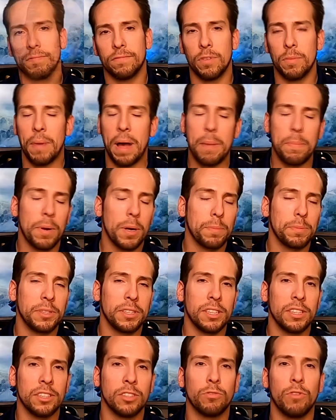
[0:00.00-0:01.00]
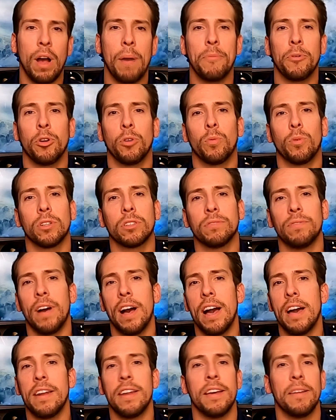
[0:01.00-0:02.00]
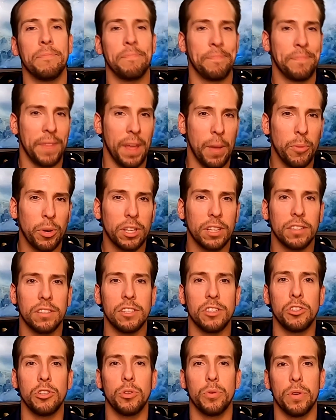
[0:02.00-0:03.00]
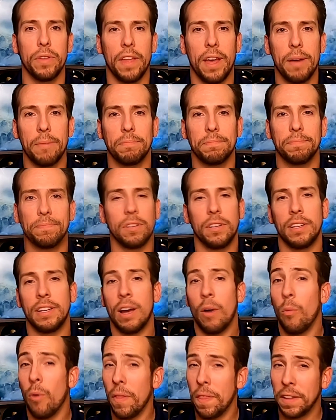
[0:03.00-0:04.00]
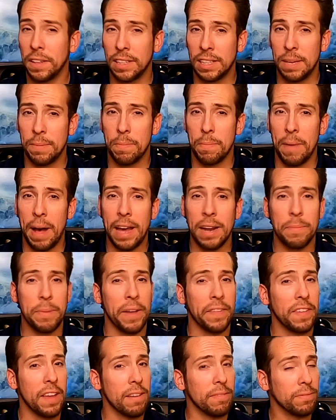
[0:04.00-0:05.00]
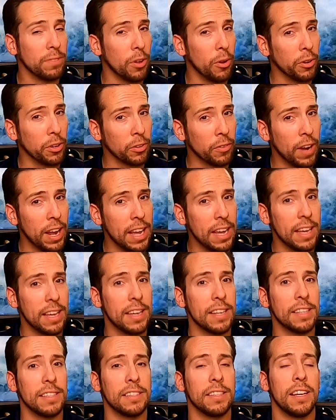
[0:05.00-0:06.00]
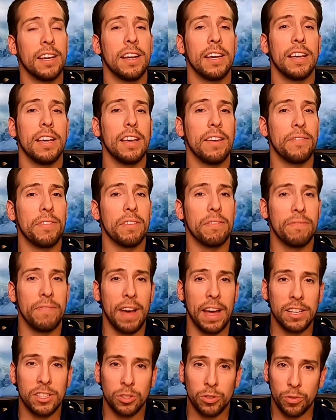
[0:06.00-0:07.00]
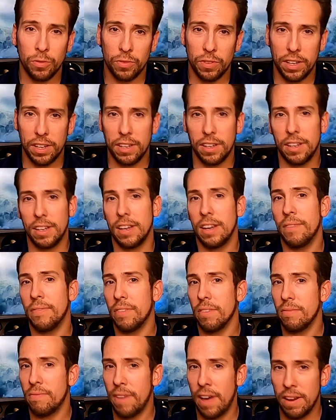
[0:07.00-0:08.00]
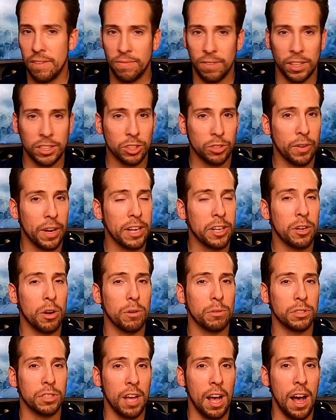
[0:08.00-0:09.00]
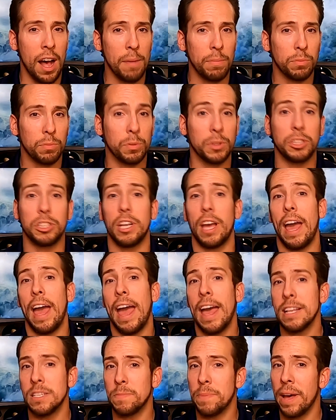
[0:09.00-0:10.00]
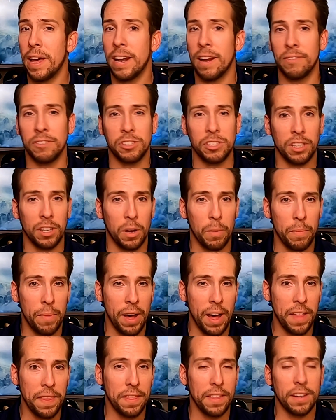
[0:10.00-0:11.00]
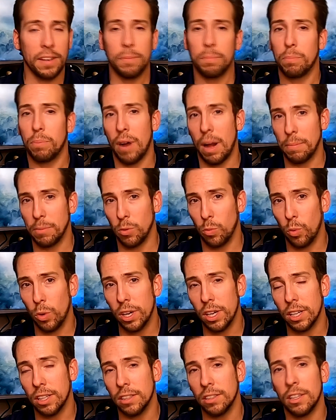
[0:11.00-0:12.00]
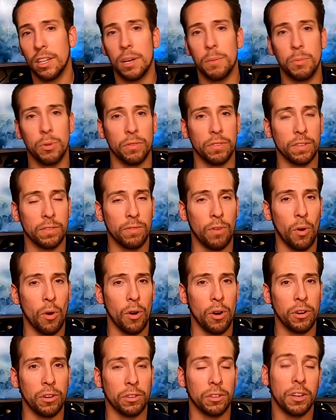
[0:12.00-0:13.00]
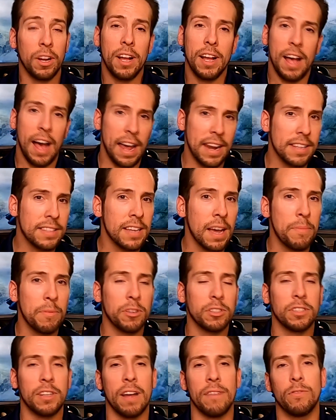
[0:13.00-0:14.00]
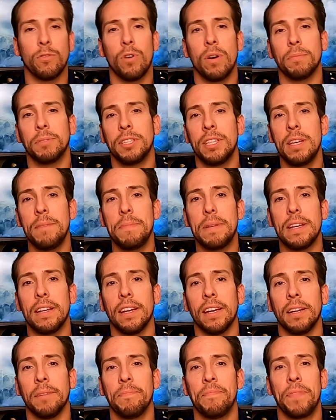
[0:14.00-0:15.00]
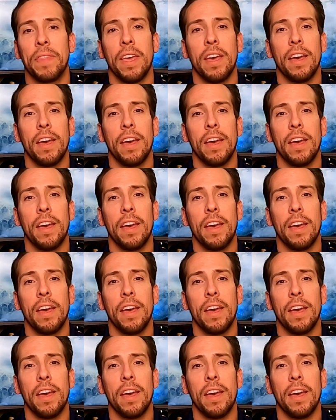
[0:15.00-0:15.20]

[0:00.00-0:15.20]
for my purposes, Robinhood works fine, and I'm going to continue doing that. Now, one thing to keep in mind about that floating rate is if the Fed funds rate goes up, which it has been every single month, and it probably will moving forward, or anytime there's an FOMC meeting,